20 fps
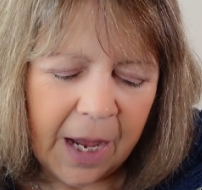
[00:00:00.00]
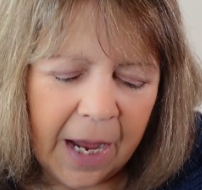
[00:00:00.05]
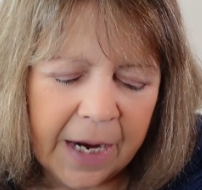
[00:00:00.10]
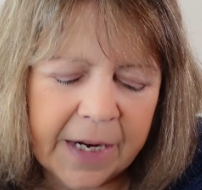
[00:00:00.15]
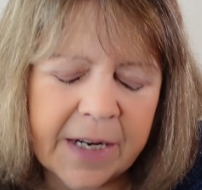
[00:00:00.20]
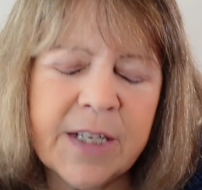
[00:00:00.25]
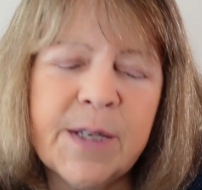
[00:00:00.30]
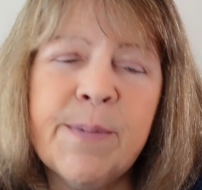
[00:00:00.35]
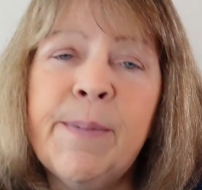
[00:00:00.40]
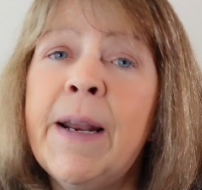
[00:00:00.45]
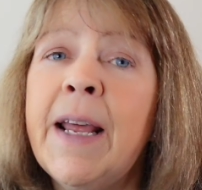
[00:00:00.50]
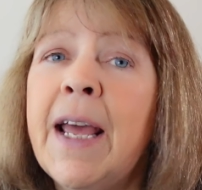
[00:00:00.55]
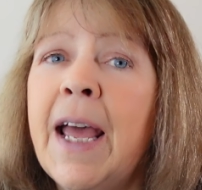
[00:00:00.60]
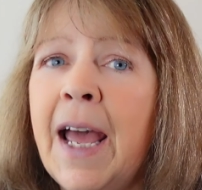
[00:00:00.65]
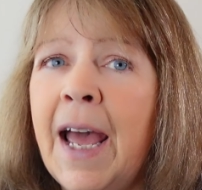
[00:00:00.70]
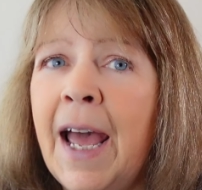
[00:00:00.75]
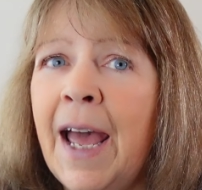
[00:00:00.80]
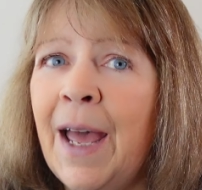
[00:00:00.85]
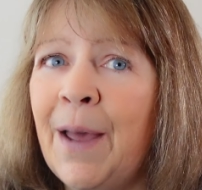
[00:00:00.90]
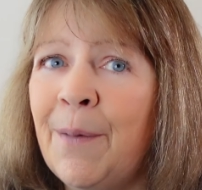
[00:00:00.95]
and a split
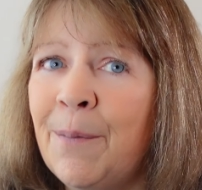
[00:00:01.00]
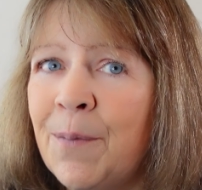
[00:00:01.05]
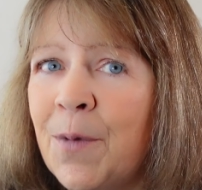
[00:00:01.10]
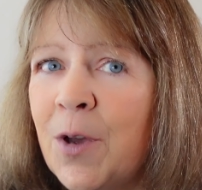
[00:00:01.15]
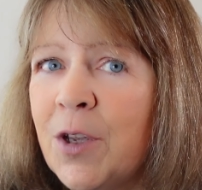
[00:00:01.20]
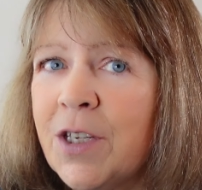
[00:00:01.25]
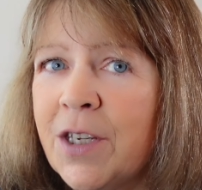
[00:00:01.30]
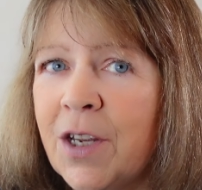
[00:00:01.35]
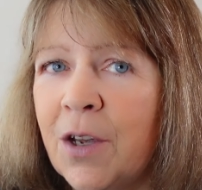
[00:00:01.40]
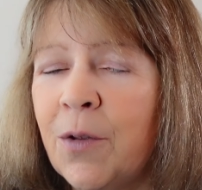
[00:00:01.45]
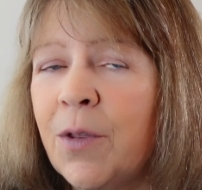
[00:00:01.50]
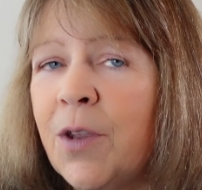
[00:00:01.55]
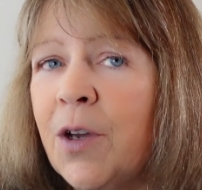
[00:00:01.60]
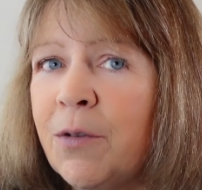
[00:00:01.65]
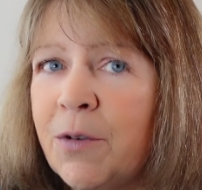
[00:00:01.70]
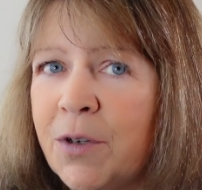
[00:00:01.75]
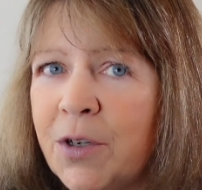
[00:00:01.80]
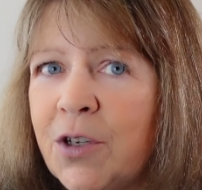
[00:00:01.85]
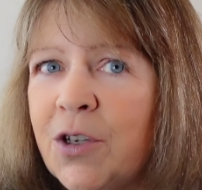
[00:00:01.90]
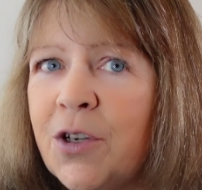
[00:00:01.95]
hem. So
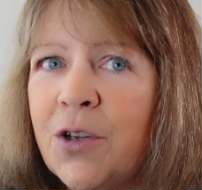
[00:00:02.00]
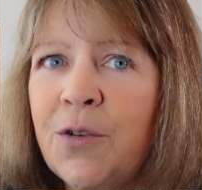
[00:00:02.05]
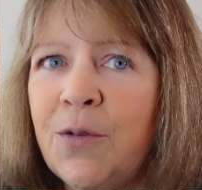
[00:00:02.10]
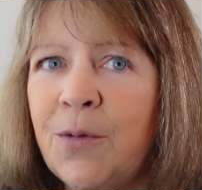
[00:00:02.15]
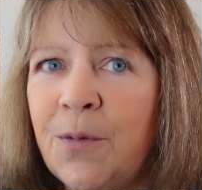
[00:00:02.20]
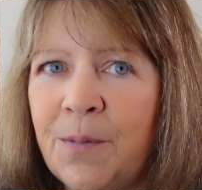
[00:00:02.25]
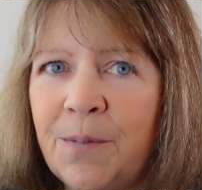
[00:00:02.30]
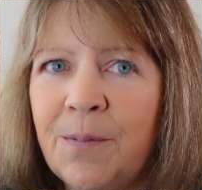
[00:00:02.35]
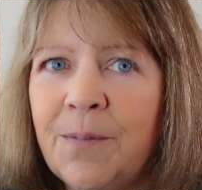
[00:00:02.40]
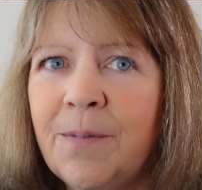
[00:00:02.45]
those are two